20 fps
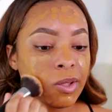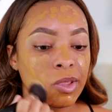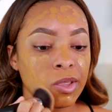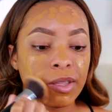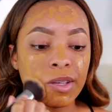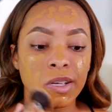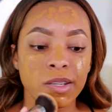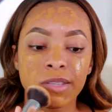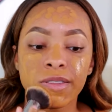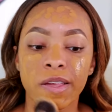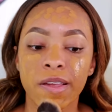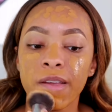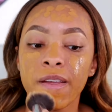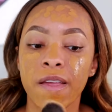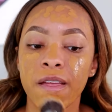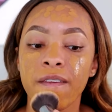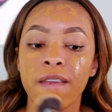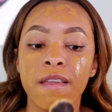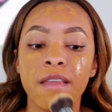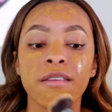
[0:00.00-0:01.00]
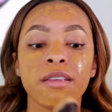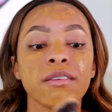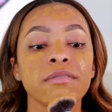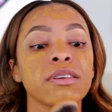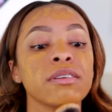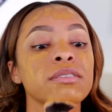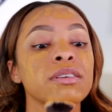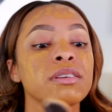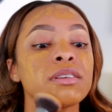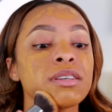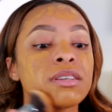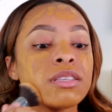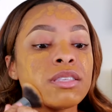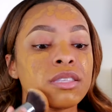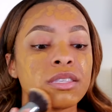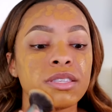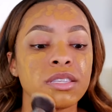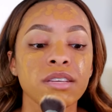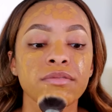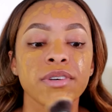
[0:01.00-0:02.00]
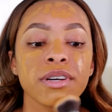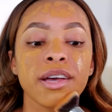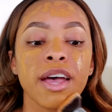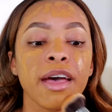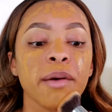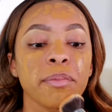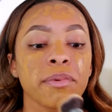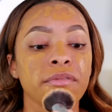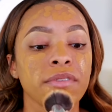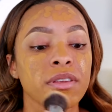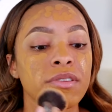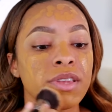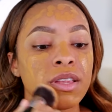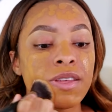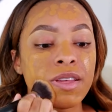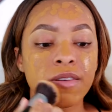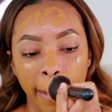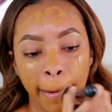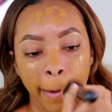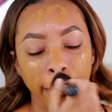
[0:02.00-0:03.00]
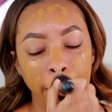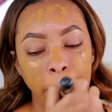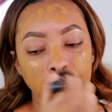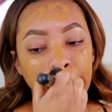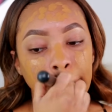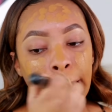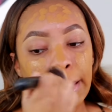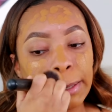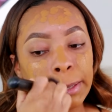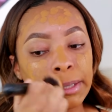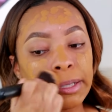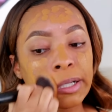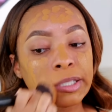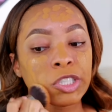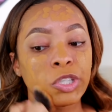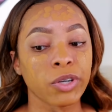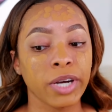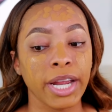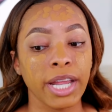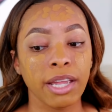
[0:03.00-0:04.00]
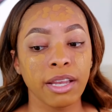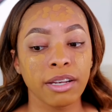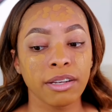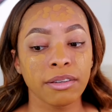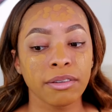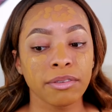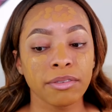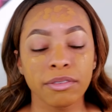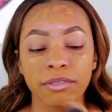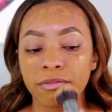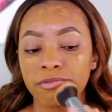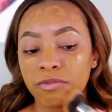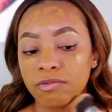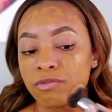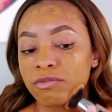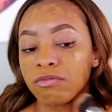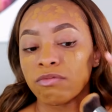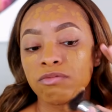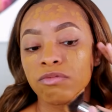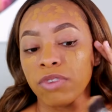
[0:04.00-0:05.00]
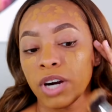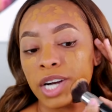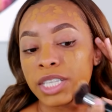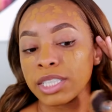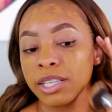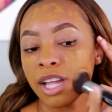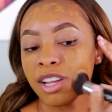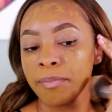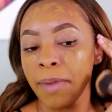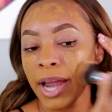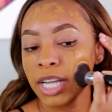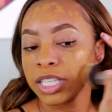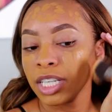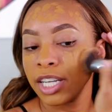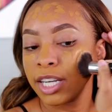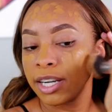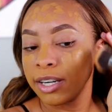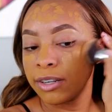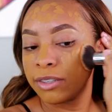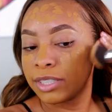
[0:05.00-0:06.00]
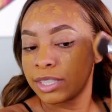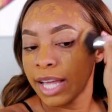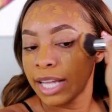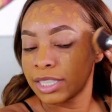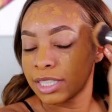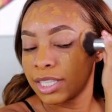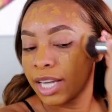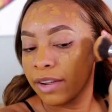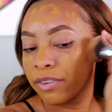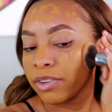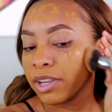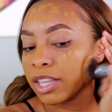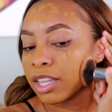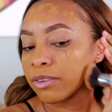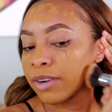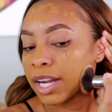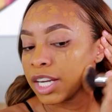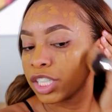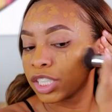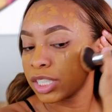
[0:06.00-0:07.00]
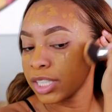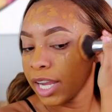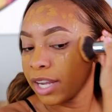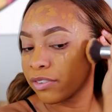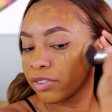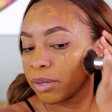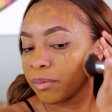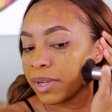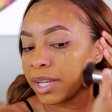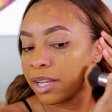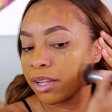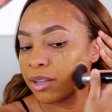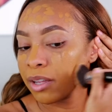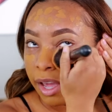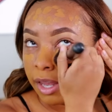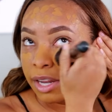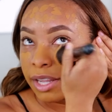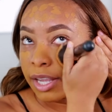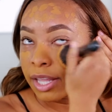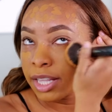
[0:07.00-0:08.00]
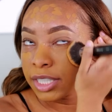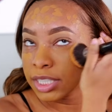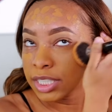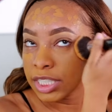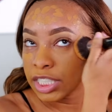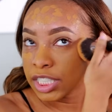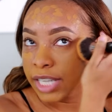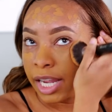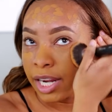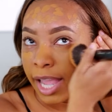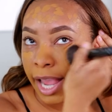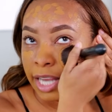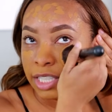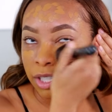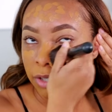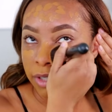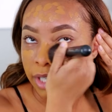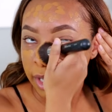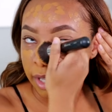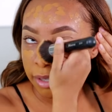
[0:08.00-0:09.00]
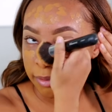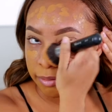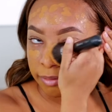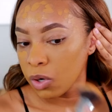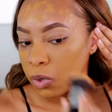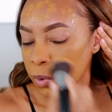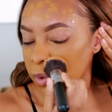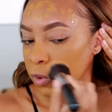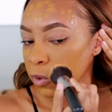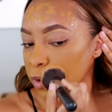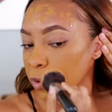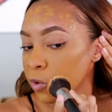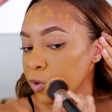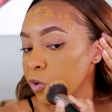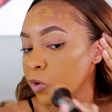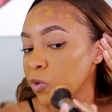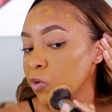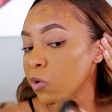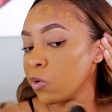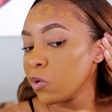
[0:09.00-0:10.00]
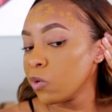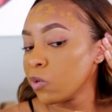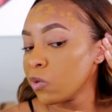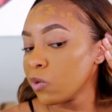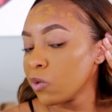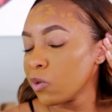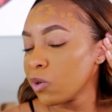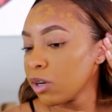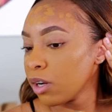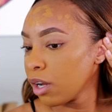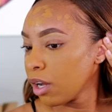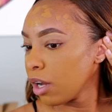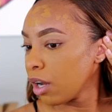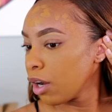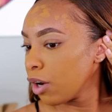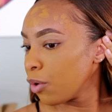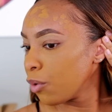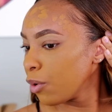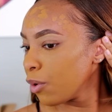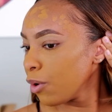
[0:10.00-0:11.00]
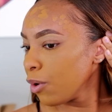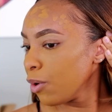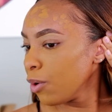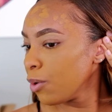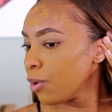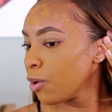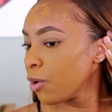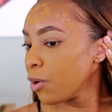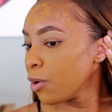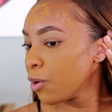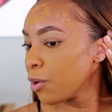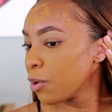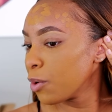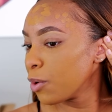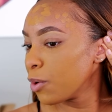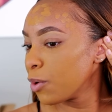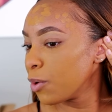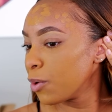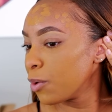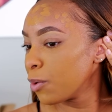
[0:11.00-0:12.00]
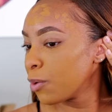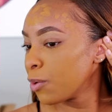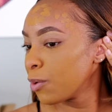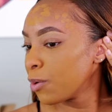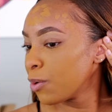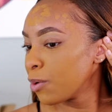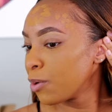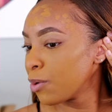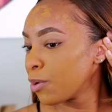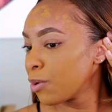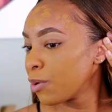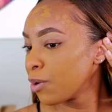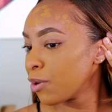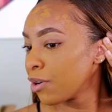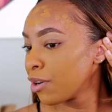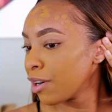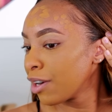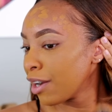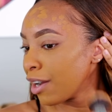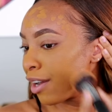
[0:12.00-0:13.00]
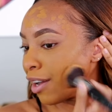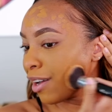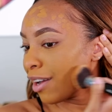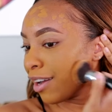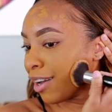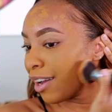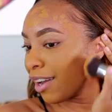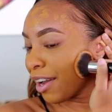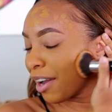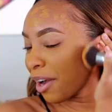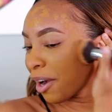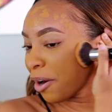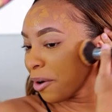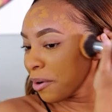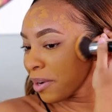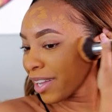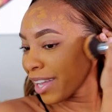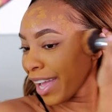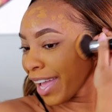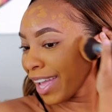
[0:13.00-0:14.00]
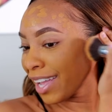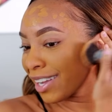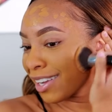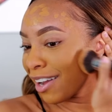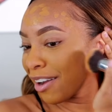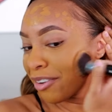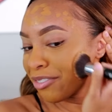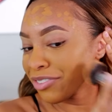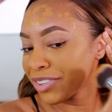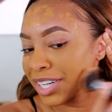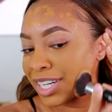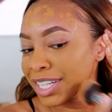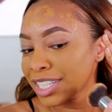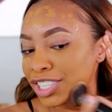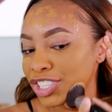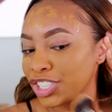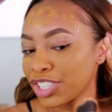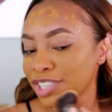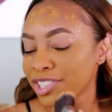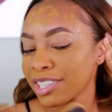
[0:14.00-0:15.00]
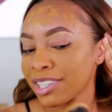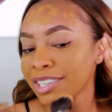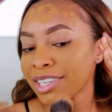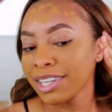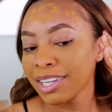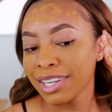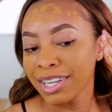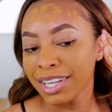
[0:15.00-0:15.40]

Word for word: this in and see what happens. Okay, so color looks great. As far as color matching goes, that's definitely the right shade for me. And again, this is the shade Hazelnut. Ooh. Ooh. Okay, coverage.